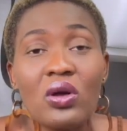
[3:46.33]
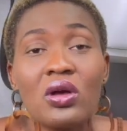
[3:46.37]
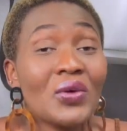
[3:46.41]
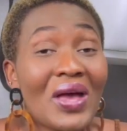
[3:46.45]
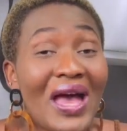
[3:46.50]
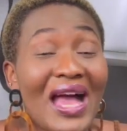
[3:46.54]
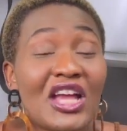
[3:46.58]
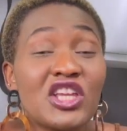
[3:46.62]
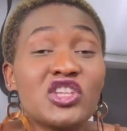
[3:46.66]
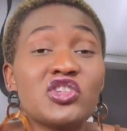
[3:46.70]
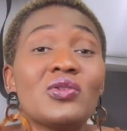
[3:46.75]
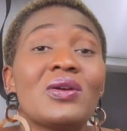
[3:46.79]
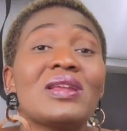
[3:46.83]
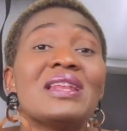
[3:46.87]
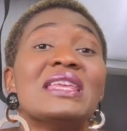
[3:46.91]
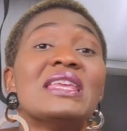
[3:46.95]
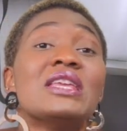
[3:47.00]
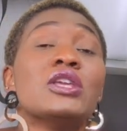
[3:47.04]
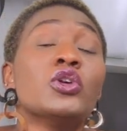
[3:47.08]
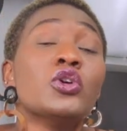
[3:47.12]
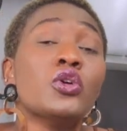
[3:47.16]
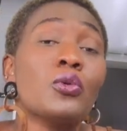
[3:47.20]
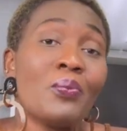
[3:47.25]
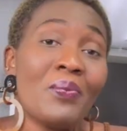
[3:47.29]
you actually
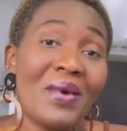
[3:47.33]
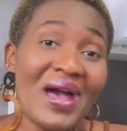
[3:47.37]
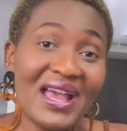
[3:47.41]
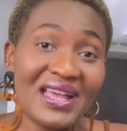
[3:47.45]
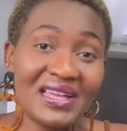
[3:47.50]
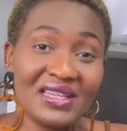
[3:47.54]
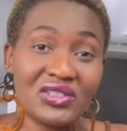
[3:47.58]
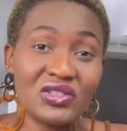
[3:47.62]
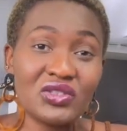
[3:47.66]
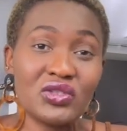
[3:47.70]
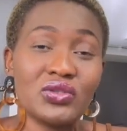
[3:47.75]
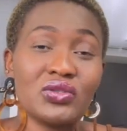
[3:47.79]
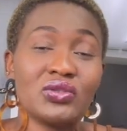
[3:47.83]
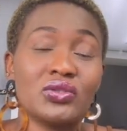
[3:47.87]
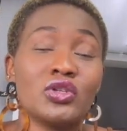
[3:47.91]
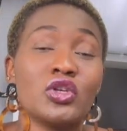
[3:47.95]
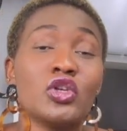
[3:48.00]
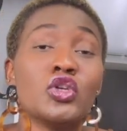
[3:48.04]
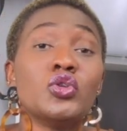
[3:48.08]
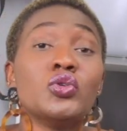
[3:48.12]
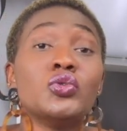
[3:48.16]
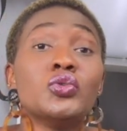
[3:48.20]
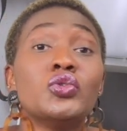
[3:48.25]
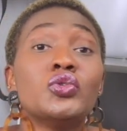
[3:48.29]
go back to
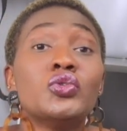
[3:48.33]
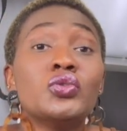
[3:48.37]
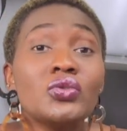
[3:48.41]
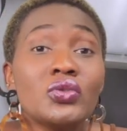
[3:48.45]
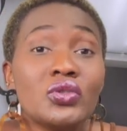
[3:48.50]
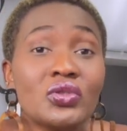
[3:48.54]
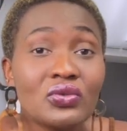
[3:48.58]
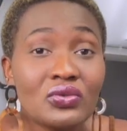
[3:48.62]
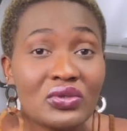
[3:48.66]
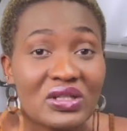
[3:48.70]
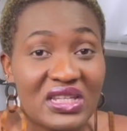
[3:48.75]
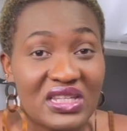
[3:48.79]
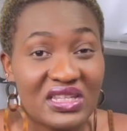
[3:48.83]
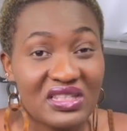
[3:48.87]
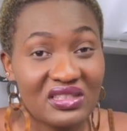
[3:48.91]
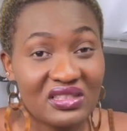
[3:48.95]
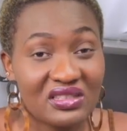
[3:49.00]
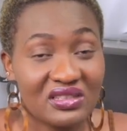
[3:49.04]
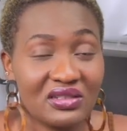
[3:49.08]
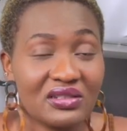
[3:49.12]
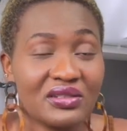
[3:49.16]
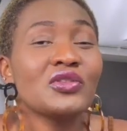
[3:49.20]
your to-do list,